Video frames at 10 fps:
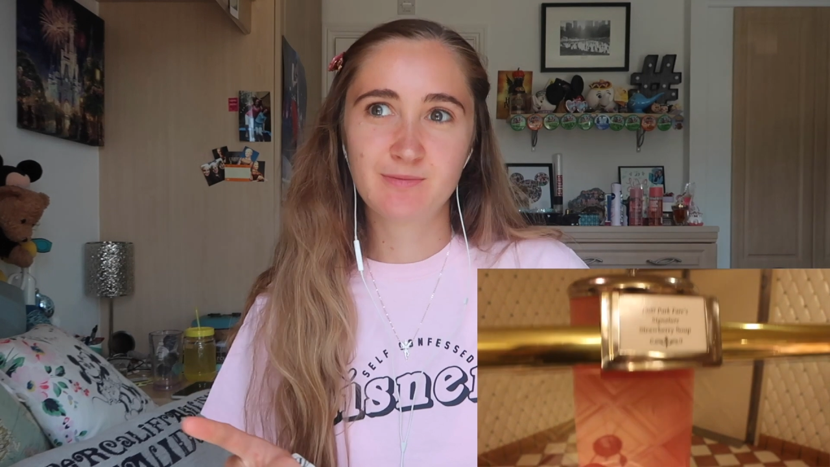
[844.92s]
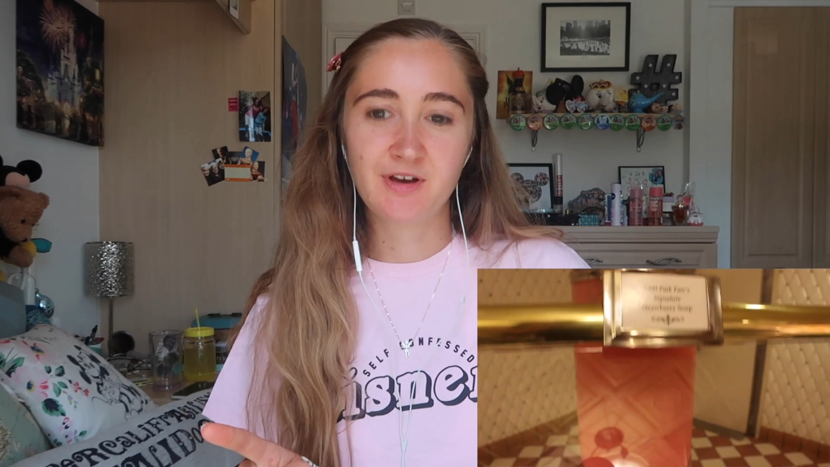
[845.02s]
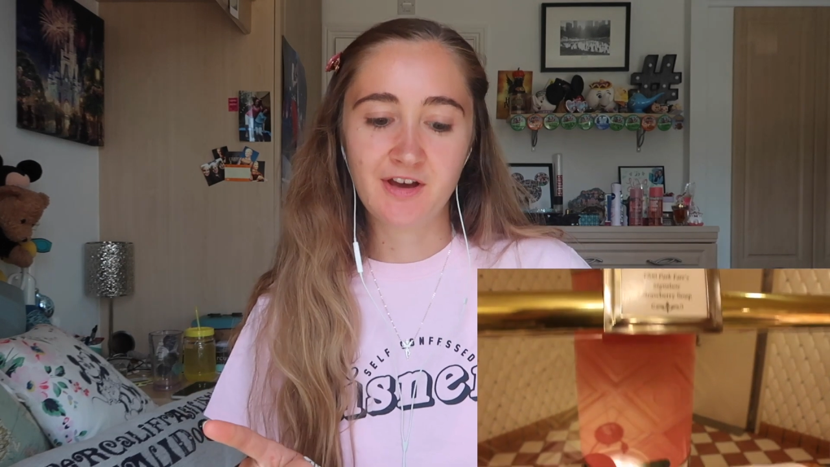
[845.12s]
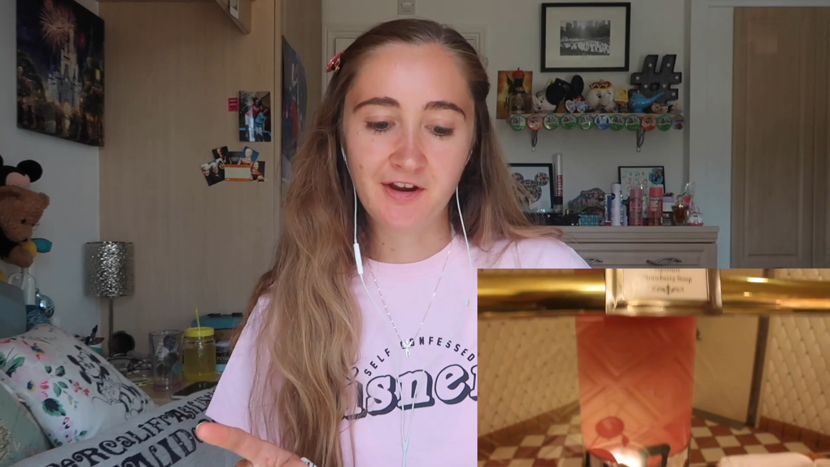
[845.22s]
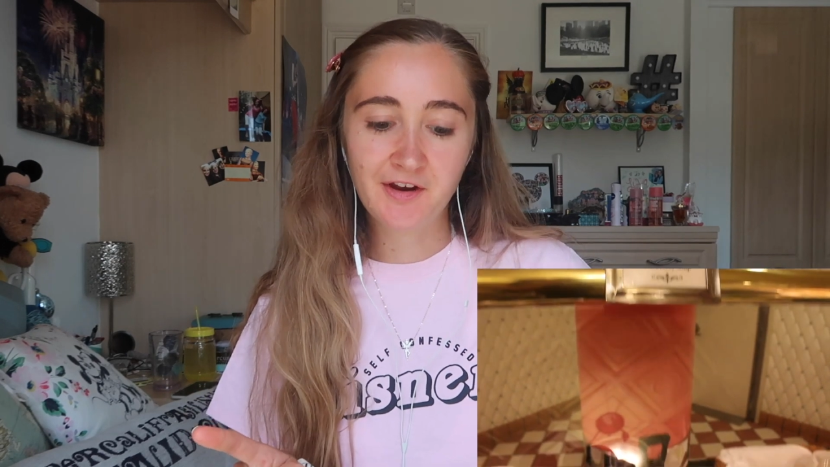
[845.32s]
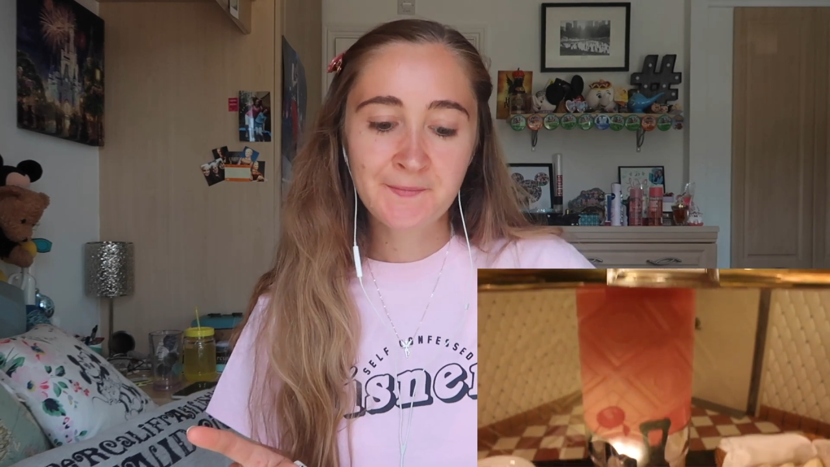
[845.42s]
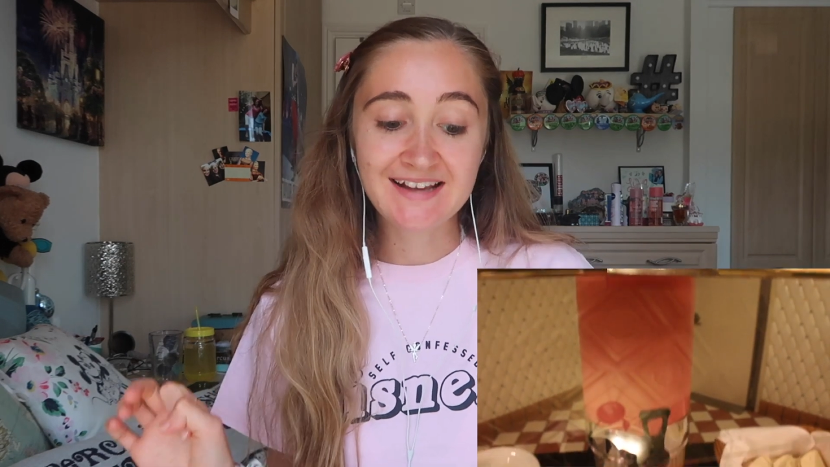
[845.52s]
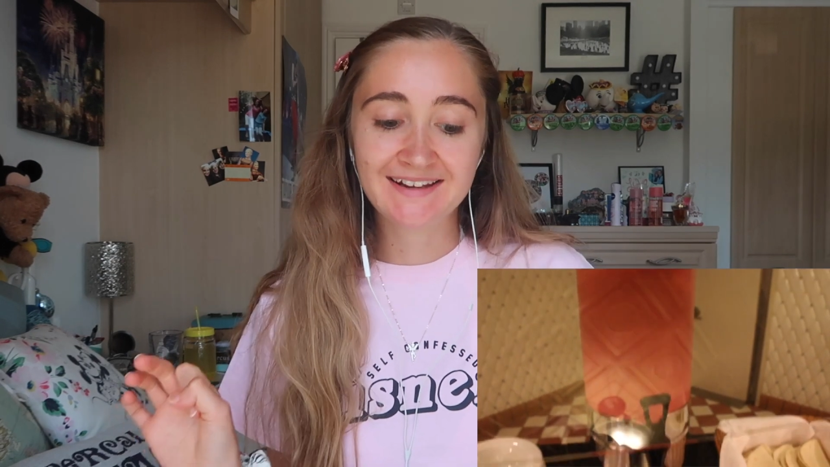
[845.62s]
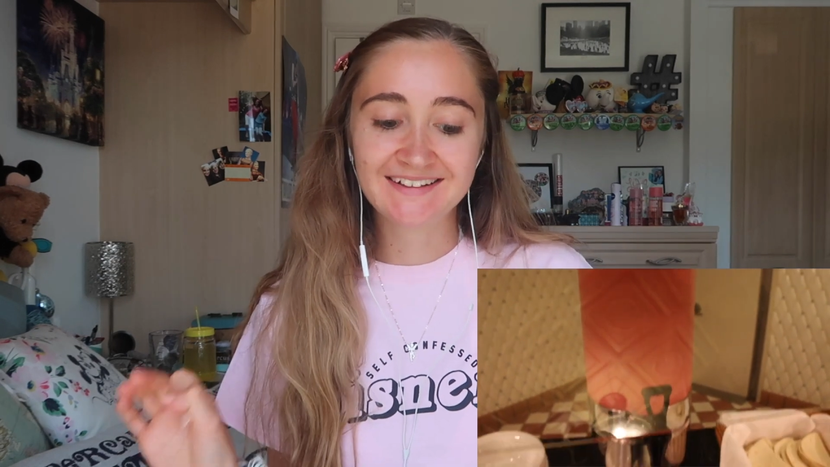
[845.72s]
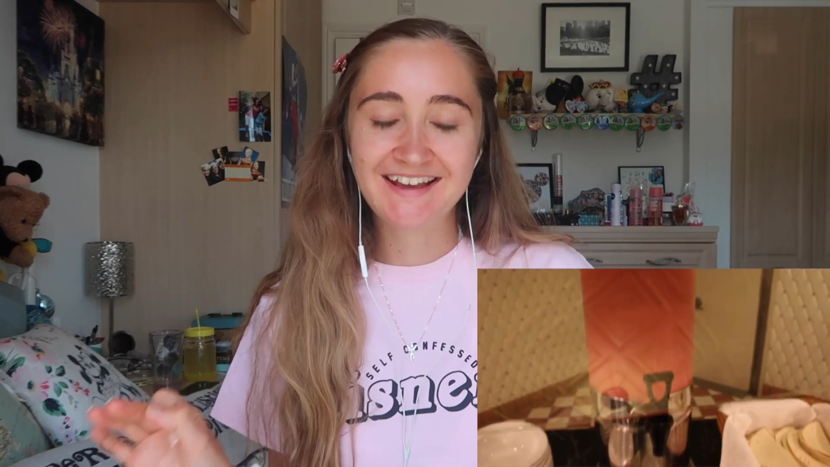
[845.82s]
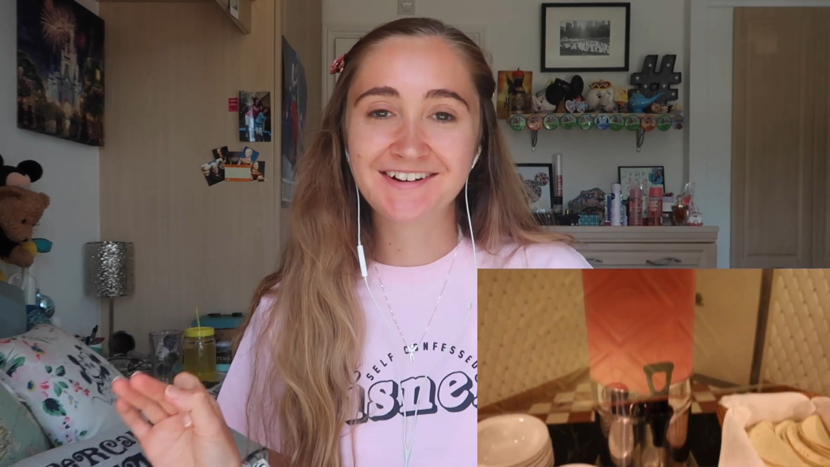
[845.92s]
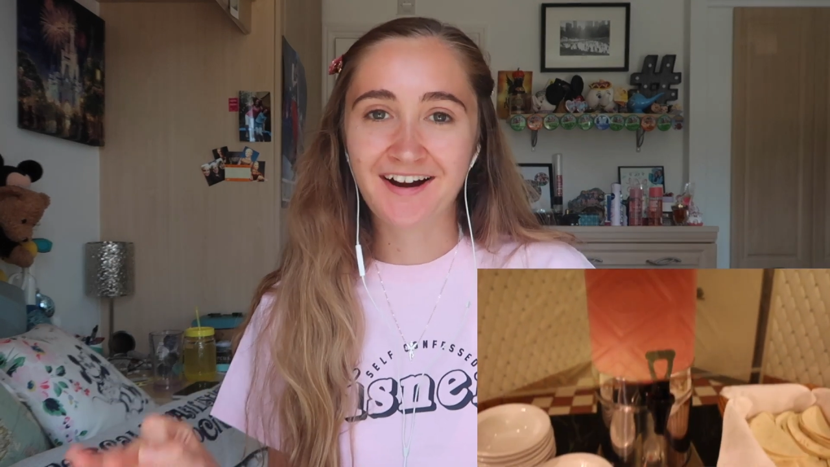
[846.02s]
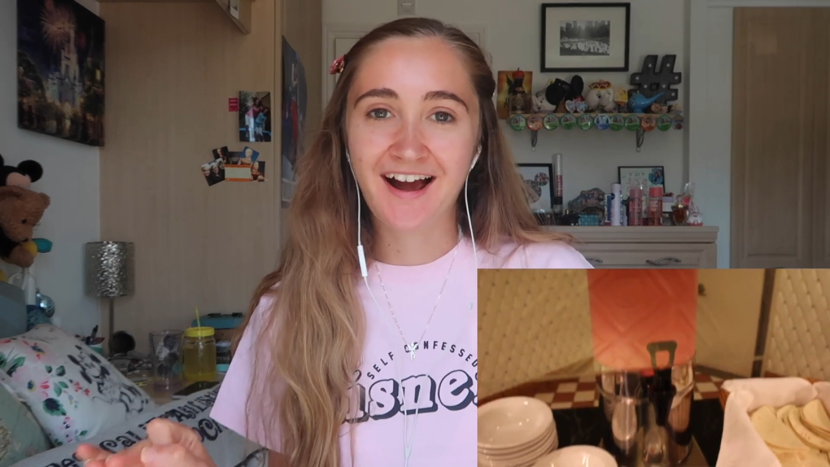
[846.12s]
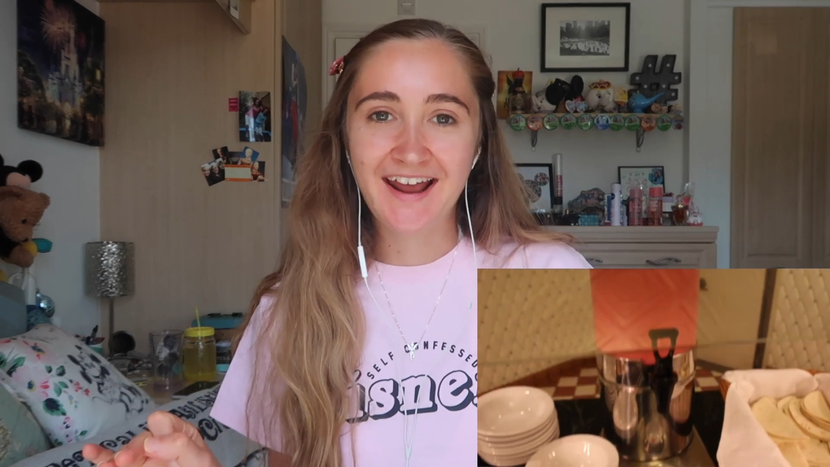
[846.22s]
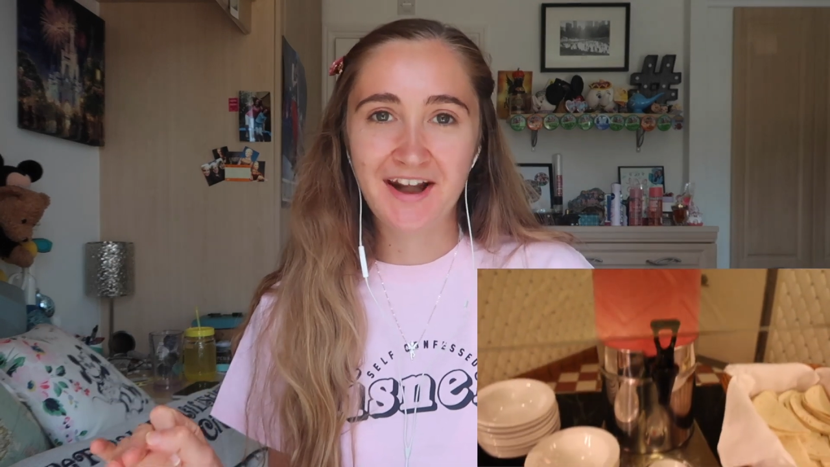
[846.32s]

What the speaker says: the Pooh and Lee cried